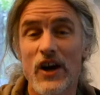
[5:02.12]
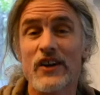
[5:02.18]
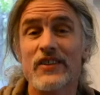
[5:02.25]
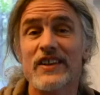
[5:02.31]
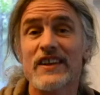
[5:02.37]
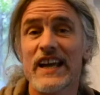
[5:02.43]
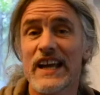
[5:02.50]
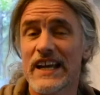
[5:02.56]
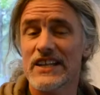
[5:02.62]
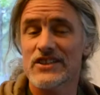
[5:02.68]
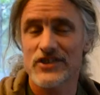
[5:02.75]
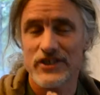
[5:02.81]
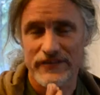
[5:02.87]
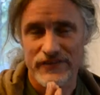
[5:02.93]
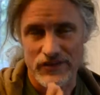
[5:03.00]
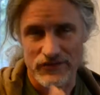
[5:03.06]
are the
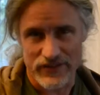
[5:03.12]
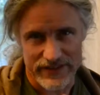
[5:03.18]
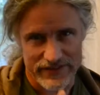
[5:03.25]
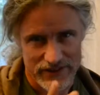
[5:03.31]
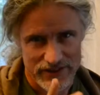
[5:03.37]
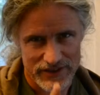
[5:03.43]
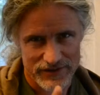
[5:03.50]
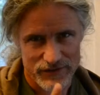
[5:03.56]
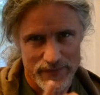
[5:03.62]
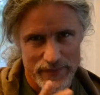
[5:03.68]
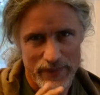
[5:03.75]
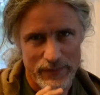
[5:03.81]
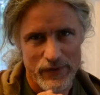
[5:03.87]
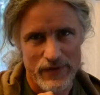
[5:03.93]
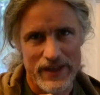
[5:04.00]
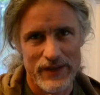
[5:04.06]
age of your liver.
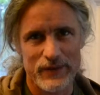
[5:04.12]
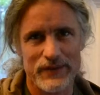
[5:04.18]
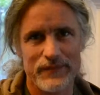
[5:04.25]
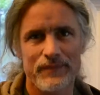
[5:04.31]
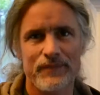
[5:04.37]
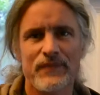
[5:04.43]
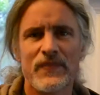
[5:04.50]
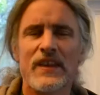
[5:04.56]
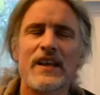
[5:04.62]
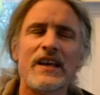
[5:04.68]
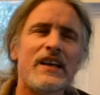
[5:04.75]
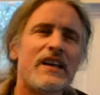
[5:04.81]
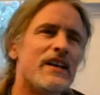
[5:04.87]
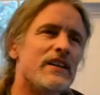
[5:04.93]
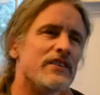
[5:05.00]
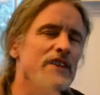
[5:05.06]
Remember that one.
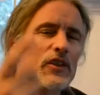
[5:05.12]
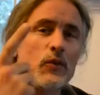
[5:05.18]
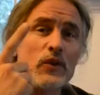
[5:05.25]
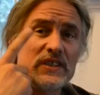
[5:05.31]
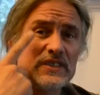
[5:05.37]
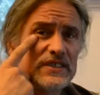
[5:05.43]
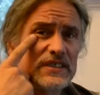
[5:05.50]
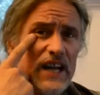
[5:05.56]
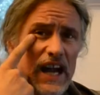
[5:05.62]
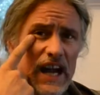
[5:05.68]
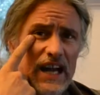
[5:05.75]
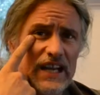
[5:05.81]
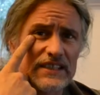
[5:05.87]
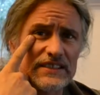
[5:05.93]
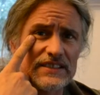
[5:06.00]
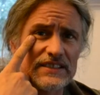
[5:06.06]
Another one is the
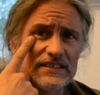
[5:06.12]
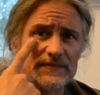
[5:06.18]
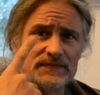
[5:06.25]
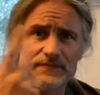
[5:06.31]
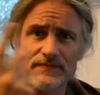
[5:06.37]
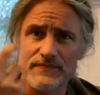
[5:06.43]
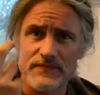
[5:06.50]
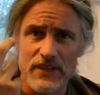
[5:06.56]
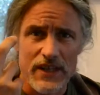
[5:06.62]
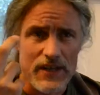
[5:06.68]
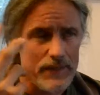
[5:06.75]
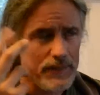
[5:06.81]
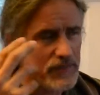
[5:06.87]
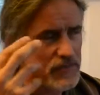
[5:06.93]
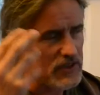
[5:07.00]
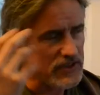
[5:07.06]
eyes.
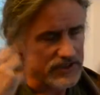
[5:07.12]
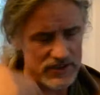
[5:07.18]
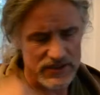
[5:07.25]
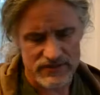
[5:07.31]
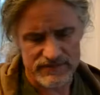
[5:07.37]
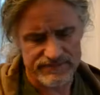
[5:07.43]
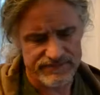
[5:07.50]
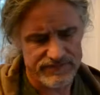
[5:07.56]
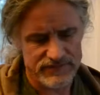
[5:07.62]
There's a